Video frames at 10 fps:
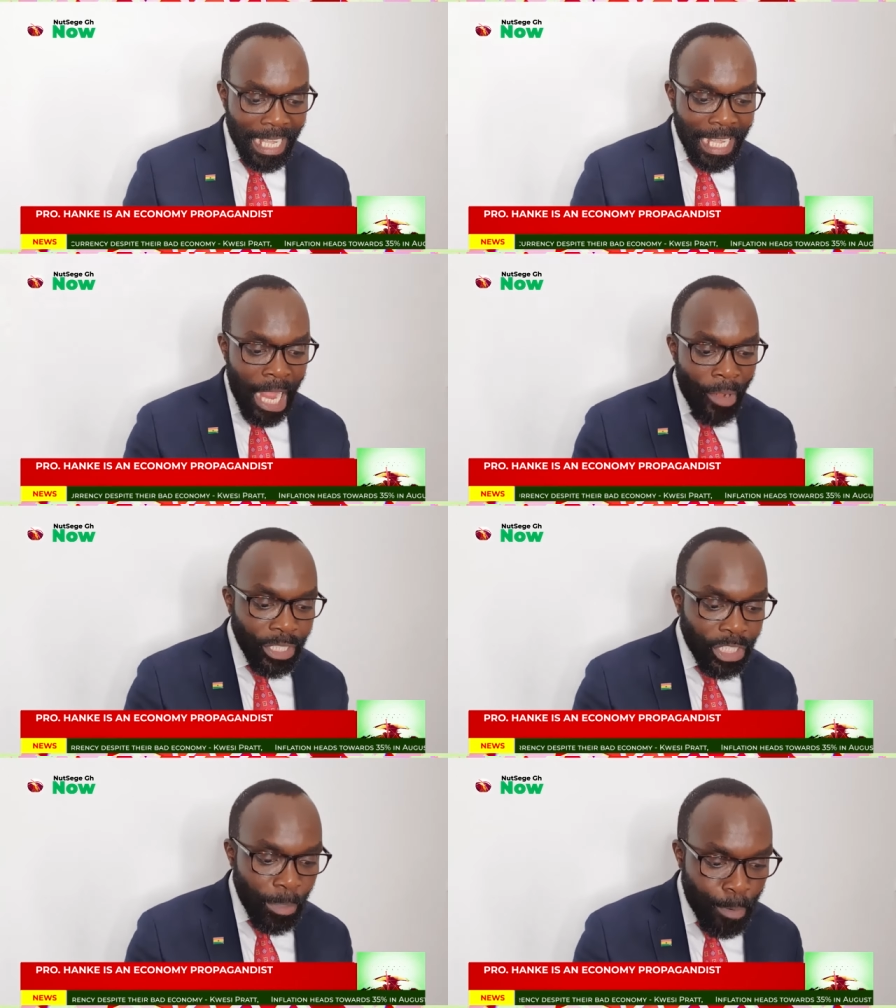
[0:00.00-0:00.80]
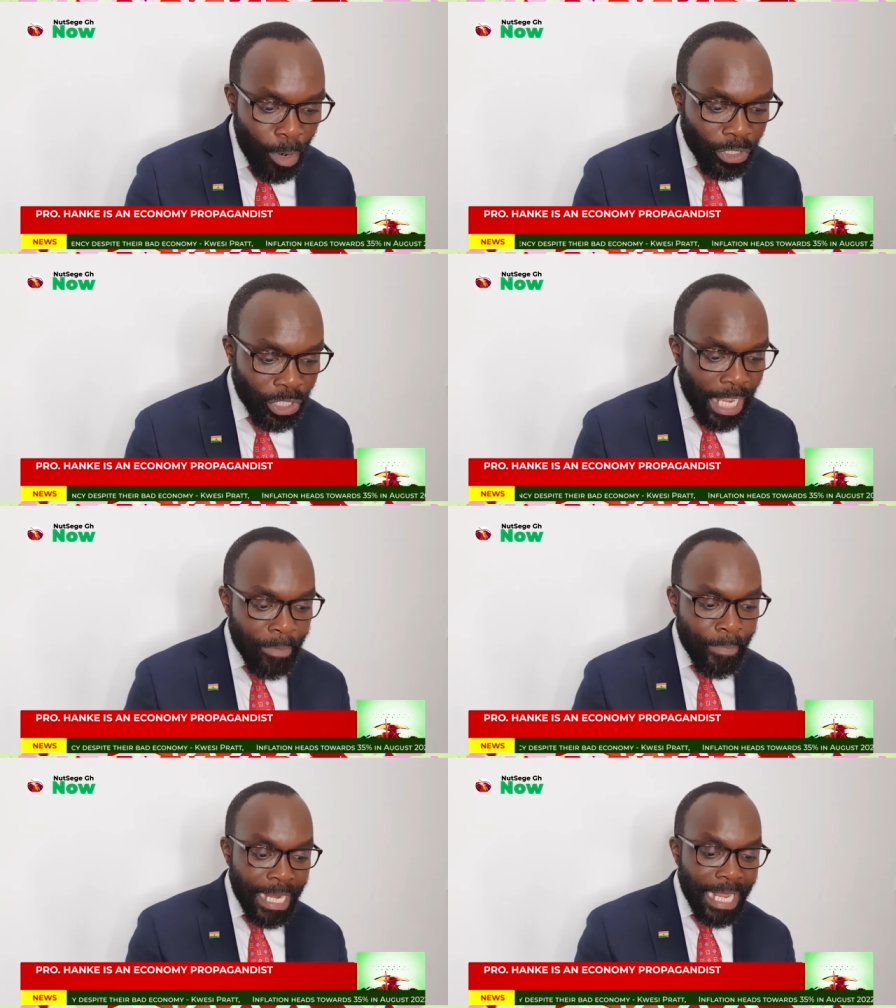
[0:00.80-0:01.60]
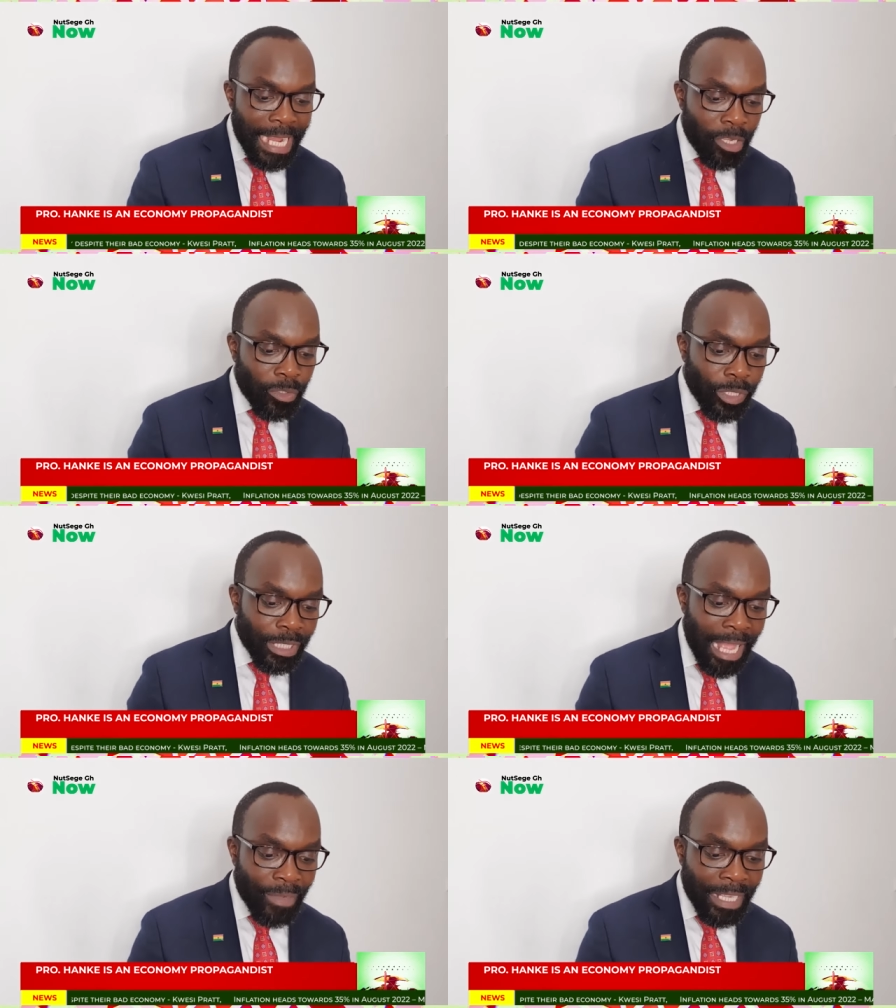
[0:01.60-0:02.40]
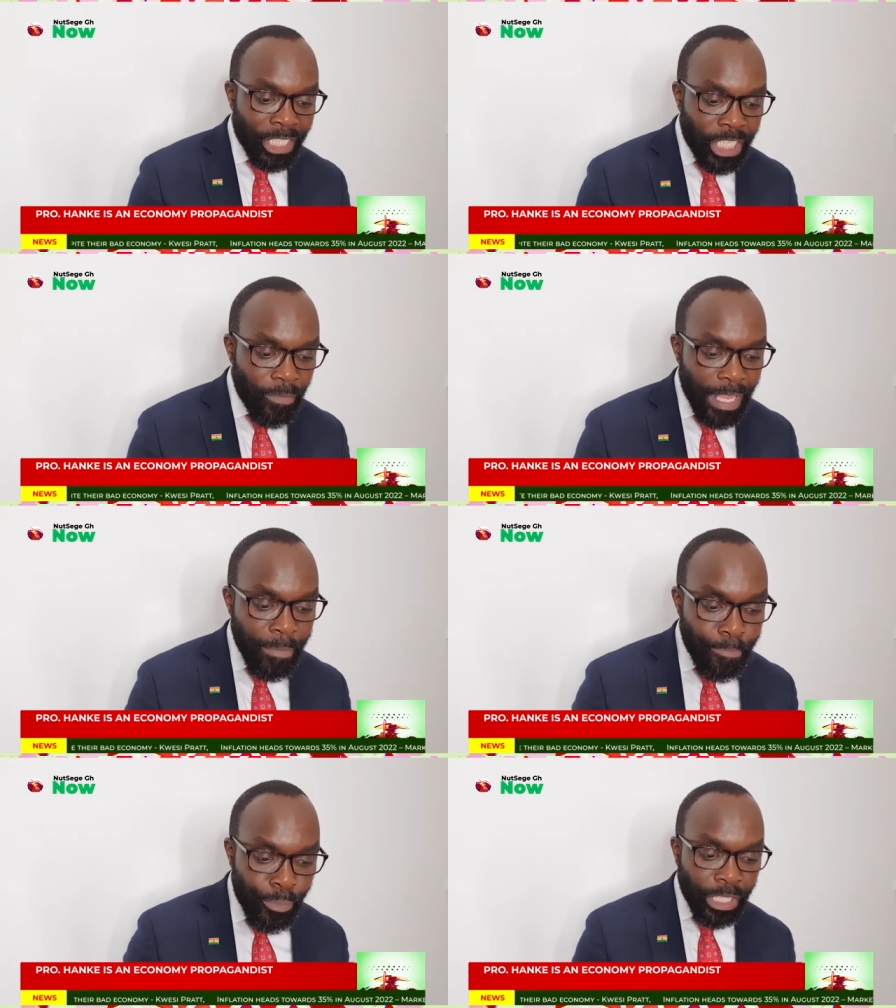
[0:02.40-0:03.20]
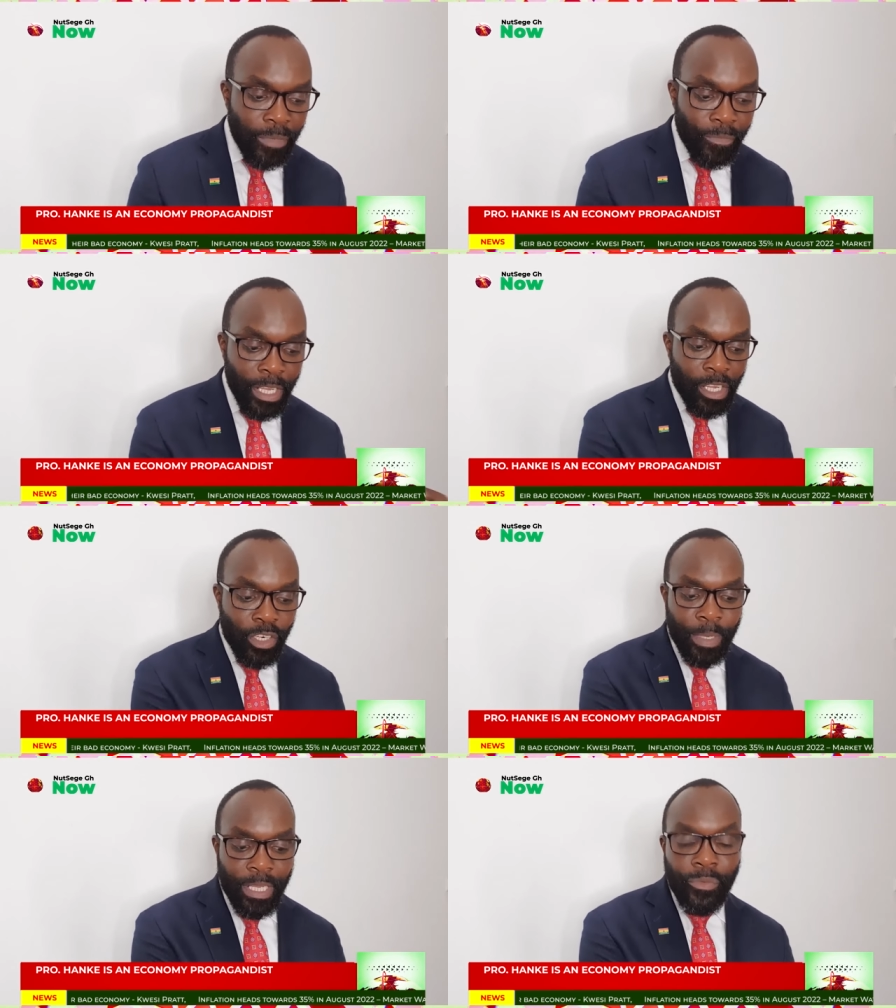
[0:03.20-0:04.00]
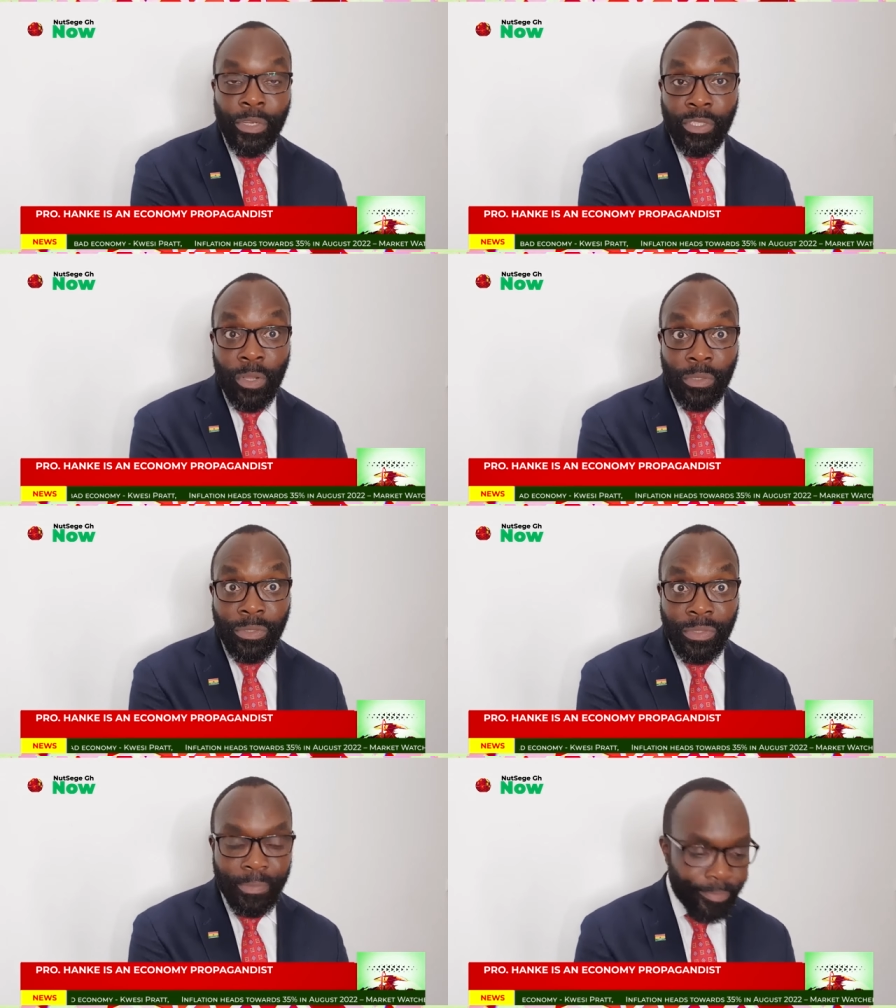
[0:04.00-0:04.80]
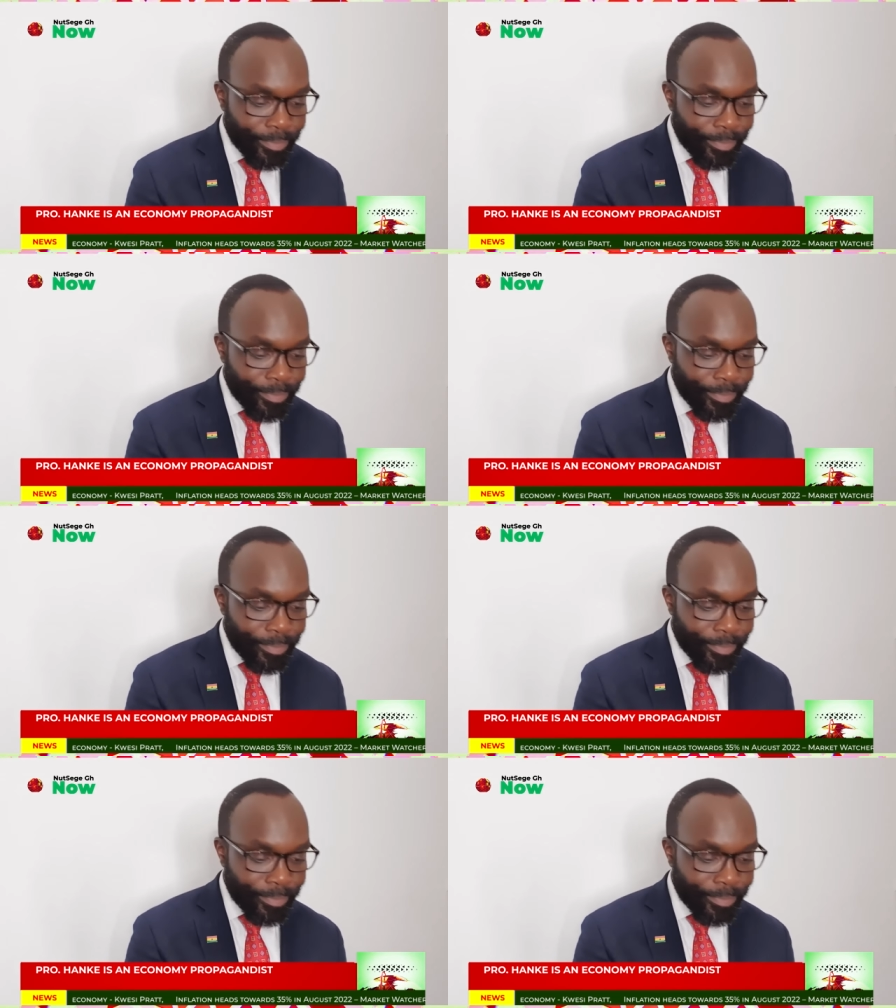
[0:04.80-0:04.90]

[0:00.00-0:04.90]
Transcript: Currency boards in many countries have achieved impressive economic results,